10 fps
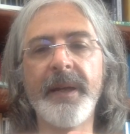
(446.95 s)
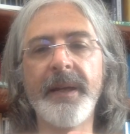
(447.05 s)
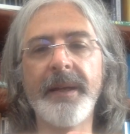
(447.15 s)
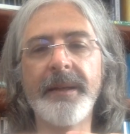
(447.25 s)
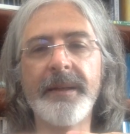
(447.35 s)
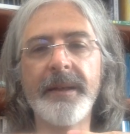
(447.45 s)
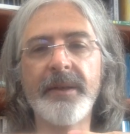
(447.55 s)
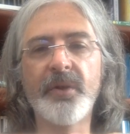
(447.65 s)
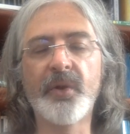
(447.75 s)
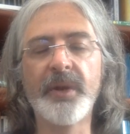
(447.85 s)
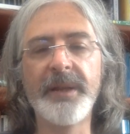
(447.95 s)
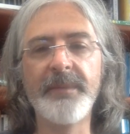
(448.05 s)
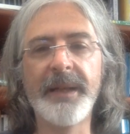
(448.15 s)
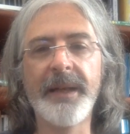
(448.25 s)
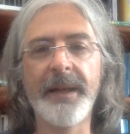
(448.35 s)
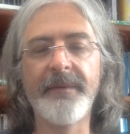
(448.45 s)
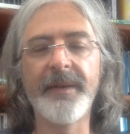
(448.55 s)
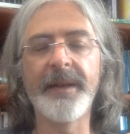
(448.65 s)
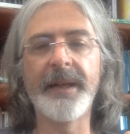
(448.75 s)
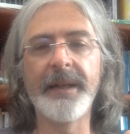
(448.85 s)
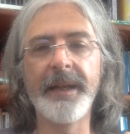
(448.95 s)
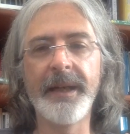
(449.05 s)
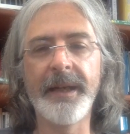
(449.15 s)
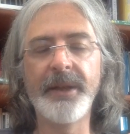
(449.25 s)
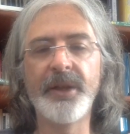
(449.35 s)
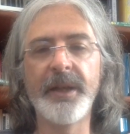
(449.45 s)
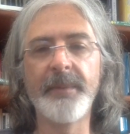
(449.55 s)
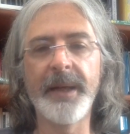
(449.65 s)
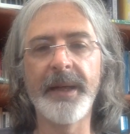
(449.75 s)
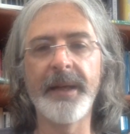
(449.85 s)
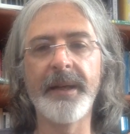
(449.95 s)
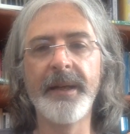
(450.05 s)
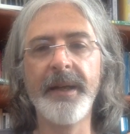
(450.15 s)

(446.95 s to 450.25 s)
He's an extremely clever and engaging man.